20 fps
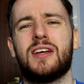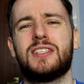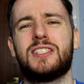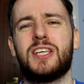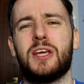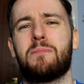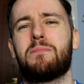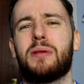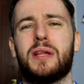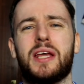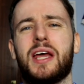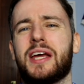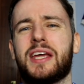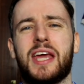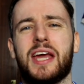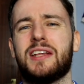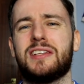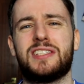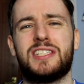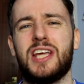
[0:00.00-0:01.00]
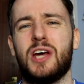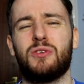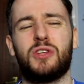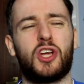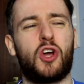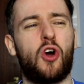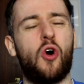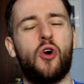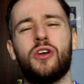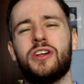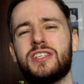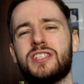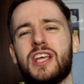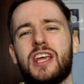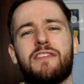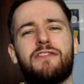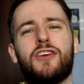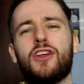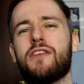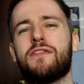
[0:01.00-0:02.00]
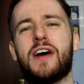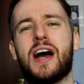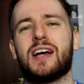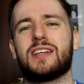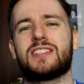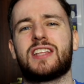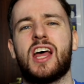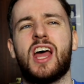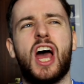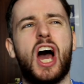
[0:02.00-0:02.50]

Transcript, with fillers: to play against Celtic. Honestly, if you'd have asked